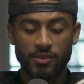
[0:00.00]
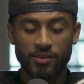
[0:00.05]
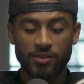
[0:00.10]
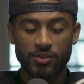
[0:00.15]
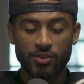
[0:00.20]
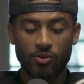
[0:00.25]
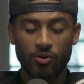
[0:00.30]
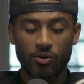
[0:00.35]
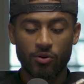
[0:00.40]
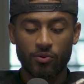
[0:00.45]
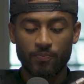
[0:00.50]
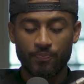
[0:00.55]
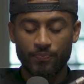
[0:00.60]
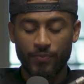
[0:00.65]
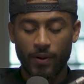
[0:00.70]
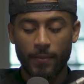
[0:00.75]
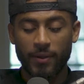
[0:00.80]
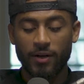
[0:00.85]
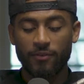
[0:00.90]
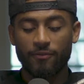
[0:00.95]
So
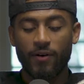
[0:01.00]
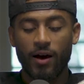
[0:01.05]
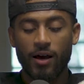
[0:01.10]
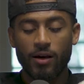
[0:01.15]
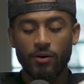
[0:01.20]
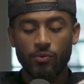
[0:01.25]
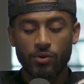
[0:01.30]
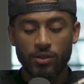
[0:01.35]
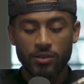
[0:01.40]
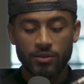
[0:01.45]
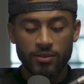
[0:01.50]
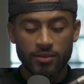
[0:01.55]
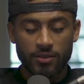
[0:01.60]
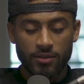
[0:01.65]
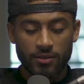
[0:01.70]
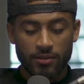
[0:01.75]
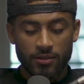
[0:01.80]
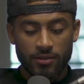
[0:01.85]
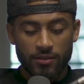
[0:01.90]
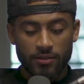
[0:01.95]
I'm going to find one
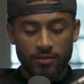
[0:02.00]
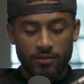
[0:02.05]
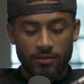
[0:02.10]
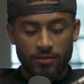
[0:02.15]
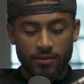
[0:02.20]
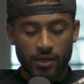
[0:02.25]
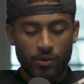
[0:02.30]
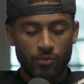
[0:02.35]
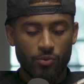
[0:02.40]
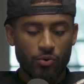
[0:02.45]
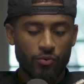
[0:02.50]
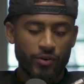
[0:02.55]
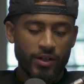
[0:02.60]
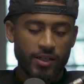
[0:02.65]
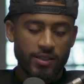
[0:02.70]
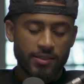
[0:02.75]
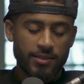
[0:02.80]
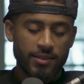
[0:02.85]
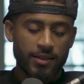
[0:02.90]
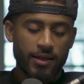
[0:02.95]
and we'll read
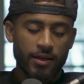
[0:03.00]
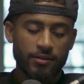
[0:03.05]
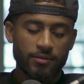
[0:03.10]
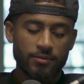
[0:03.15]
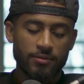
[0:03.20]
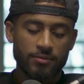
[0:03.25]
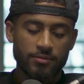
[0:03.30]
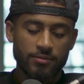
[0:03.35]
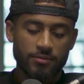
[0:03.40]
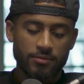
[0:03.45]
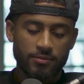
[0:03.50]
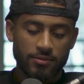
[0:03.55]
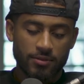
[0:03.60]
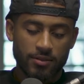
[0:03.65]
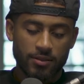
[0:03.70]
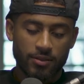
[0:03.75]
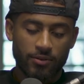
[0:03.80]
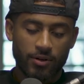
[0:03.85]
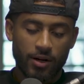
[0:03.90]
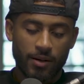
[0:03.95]
it together. You
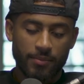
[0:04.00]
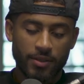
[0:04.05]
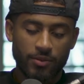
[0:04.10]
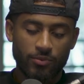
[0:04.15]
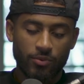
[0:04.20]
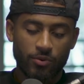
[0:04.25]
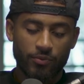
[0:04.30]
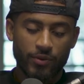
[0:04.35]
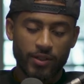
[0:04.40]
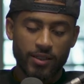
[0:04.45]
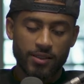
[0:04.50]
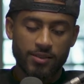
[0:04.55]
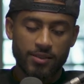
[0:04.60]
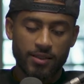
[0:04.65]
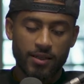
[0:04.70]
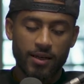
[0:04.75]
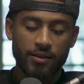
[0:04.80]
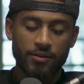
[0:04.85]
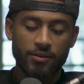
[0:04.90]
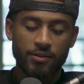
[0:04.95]
know what I mean? We'll read it
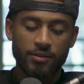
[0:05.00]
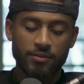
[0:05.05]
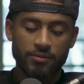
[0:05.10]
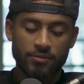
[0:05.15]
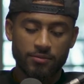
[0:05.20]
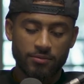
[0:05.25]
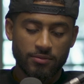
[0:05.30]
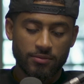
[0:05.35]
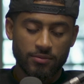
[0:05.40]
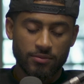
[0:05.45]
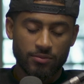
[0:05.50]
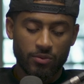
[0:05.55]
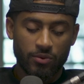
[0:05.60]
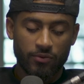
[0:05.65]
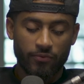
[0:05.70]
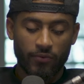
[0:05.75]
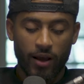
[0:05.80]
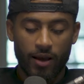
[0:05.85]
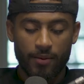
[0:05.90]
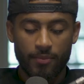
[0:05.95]
together. We'll
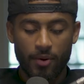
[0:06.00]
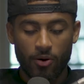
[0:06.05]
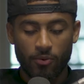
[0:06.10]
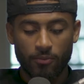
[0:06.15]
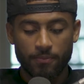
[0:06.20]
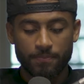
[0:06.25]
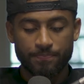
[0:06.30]
vibe out.